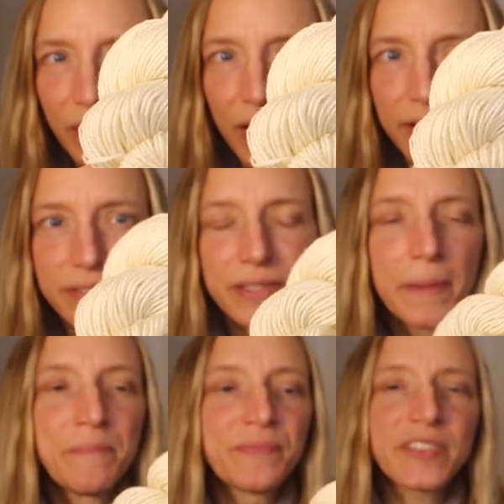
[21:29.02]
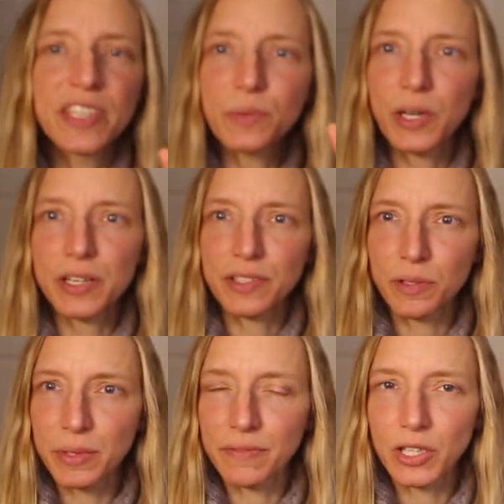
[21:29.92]
Cross. Teeswater is a
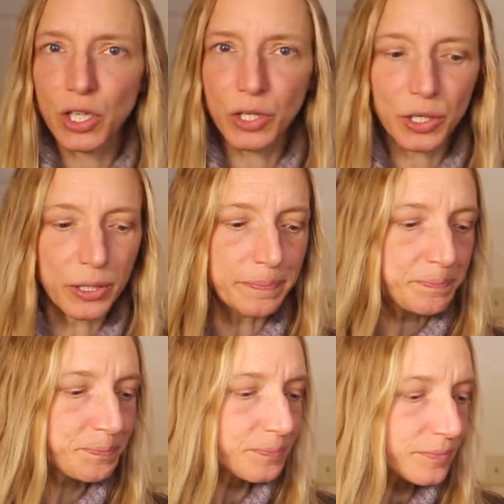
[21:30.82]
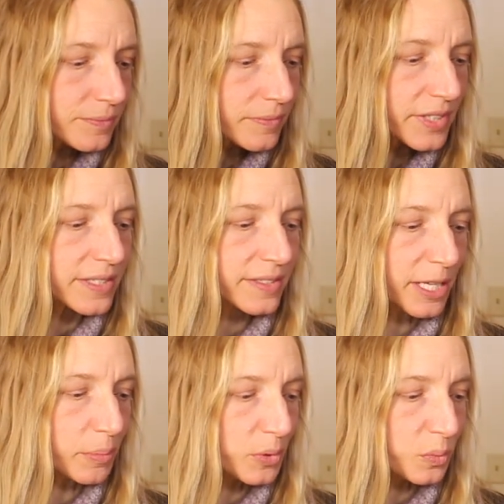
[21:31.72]
little bit of a longer
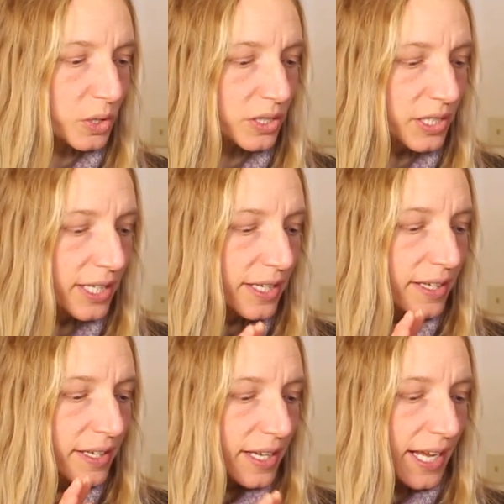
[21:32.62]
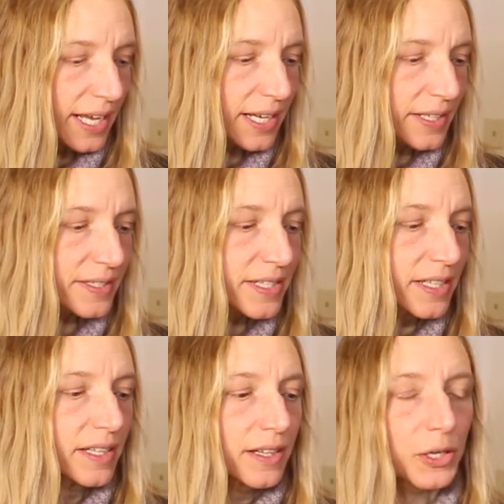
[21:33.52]
stapled wool. And
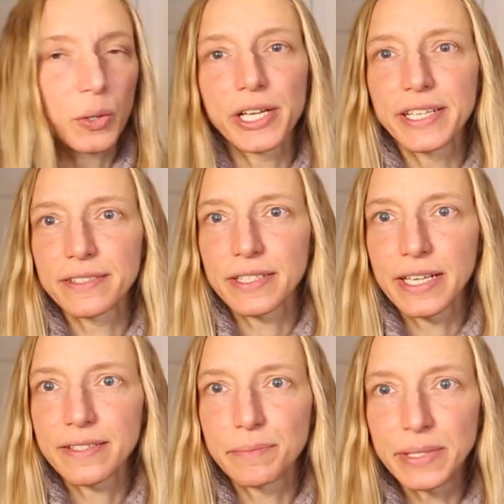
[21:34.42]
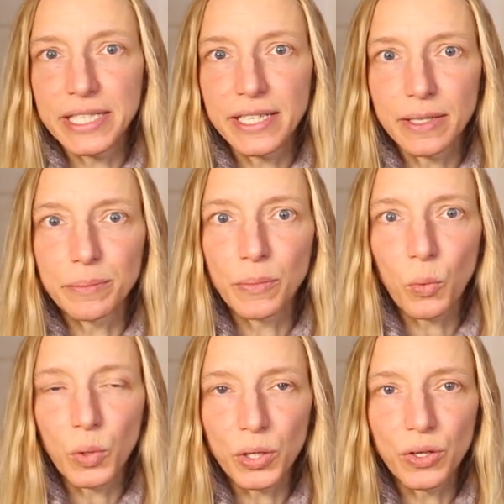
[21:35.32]
the Corriedale is a nice
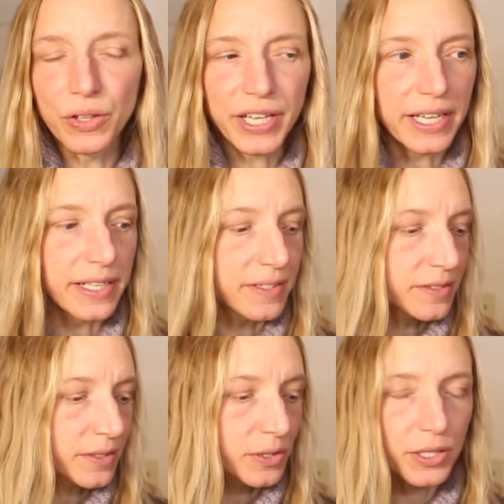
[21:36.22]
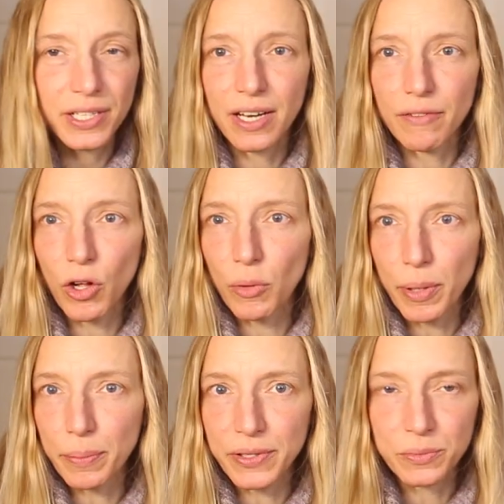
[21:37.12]
medium wool that is good kind of
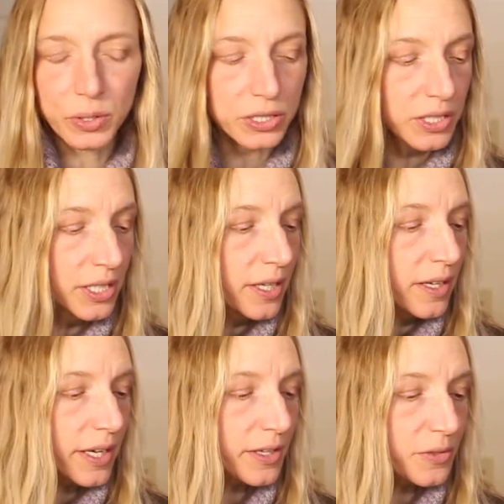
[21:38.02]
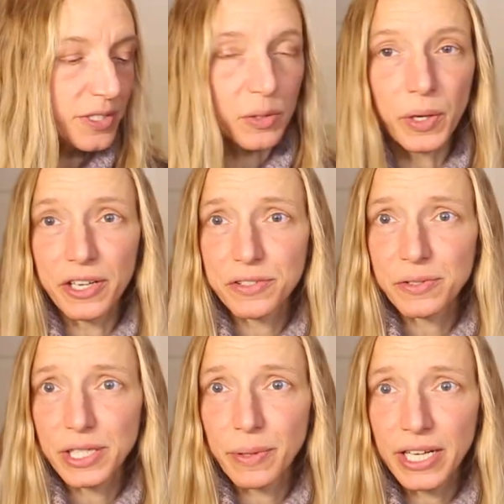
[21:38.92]
all-purpose wool. It usually wears
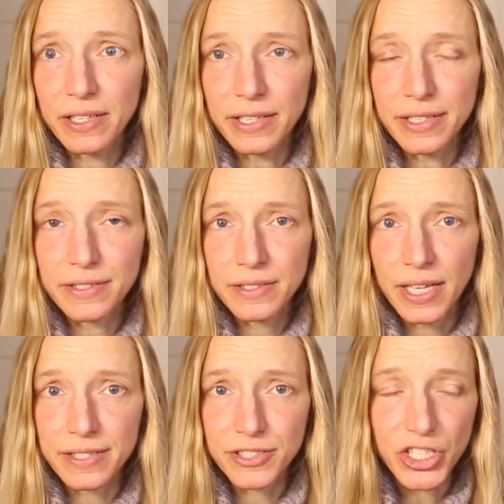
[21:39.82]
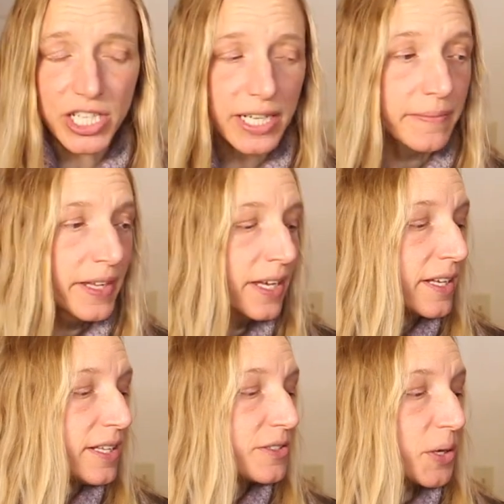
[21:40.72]
really well and it's kind of sturdy.
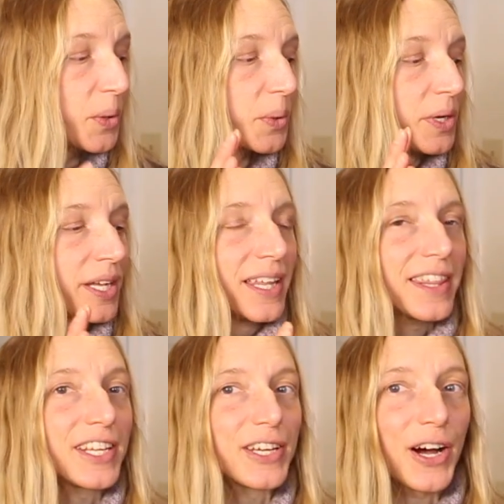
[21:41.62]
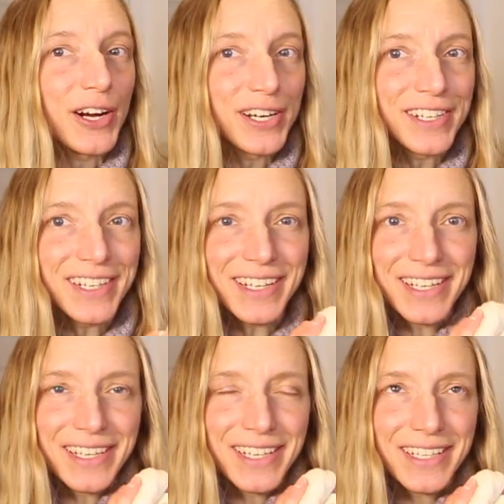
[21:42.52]
So the yarn
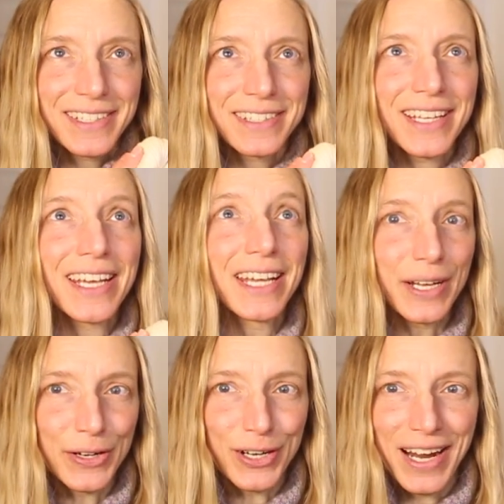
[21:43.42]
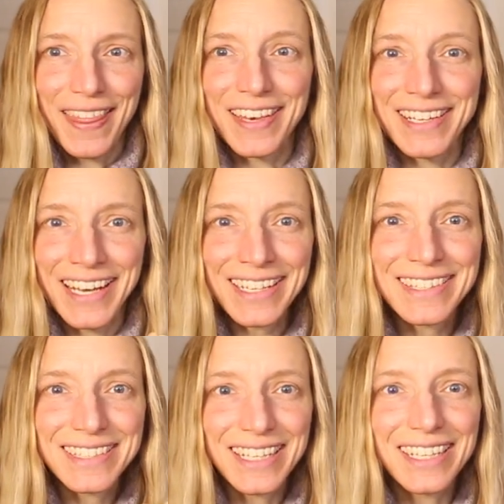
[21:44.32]
is here and the next
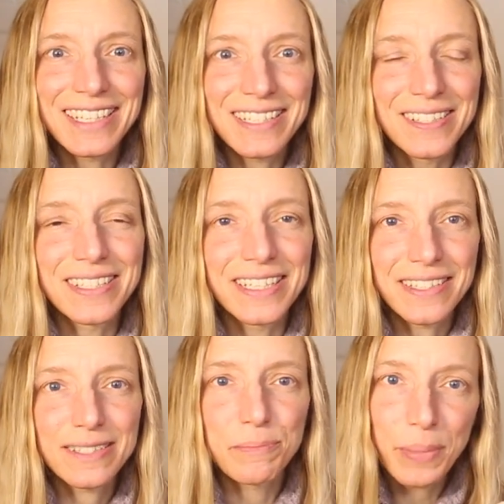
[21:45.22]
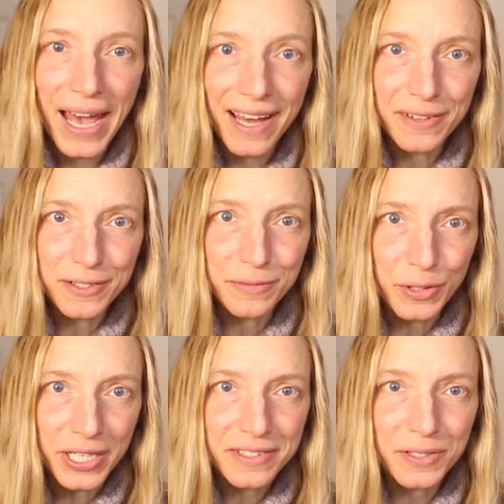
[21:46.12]
stage is to get some patterns
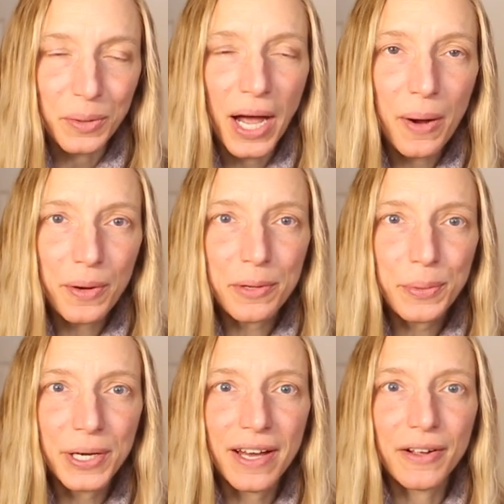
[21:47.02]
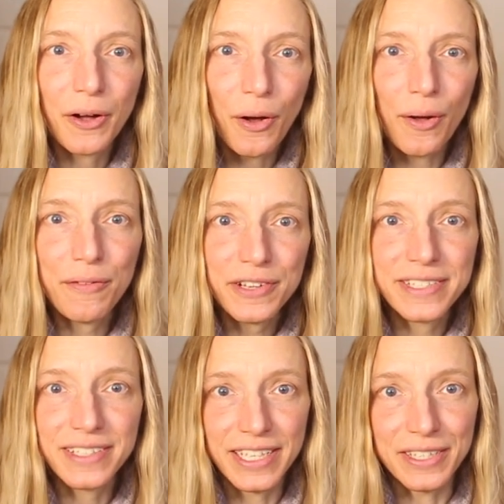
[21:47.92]
for it. So I want to put out a call for
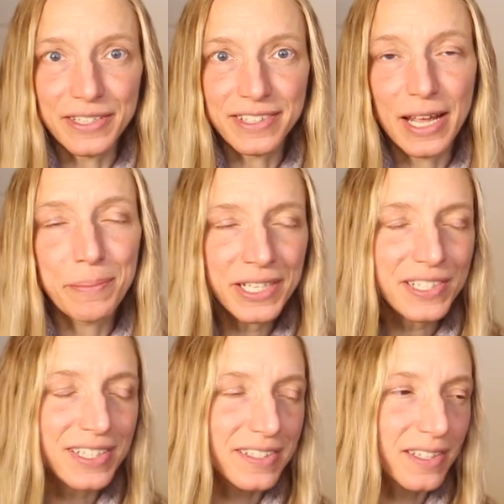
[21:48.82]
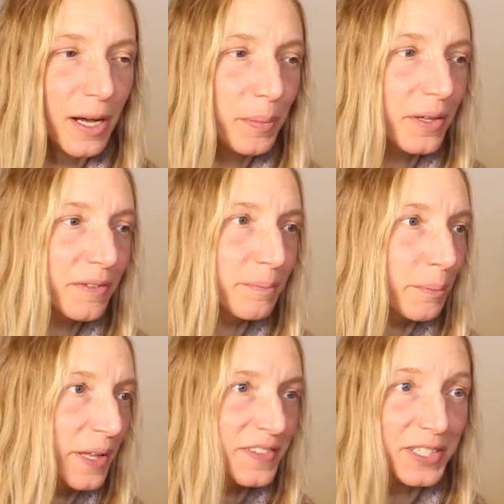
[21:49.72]
designers and I mentioned this a couple of
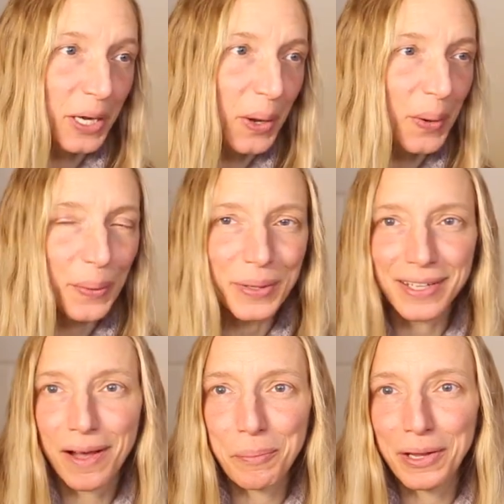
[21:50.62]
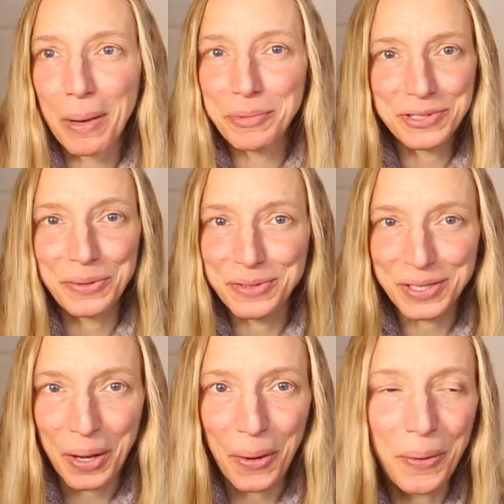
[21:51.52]
months ago and a couple episodes
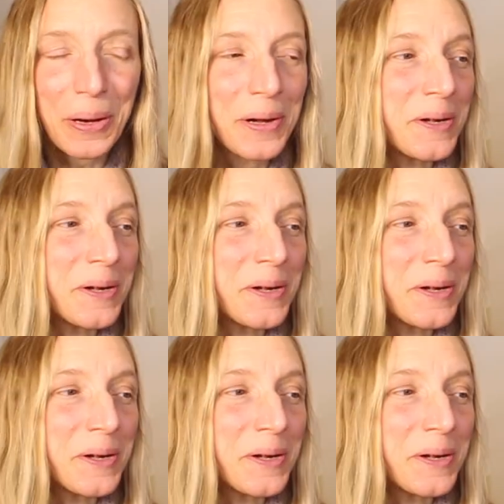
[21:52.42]
ago,